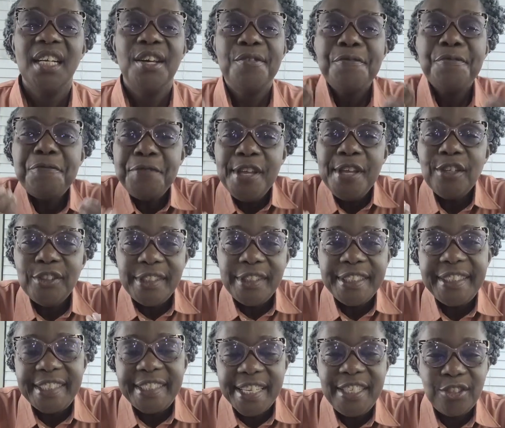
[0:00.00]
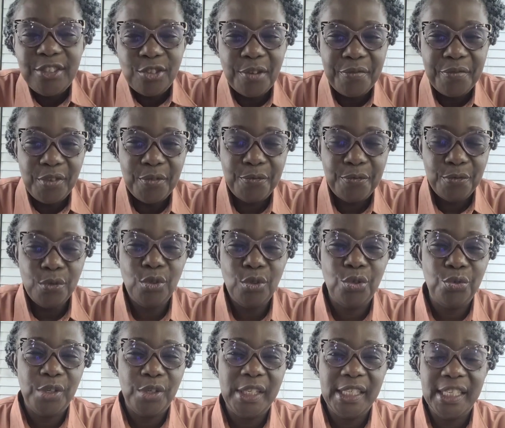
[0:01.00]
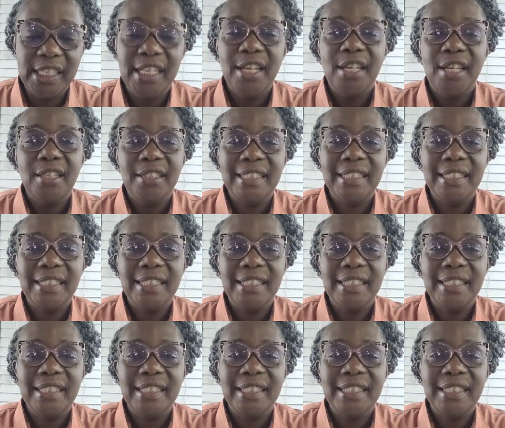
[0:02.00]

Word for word: Feel the taste of the food, really.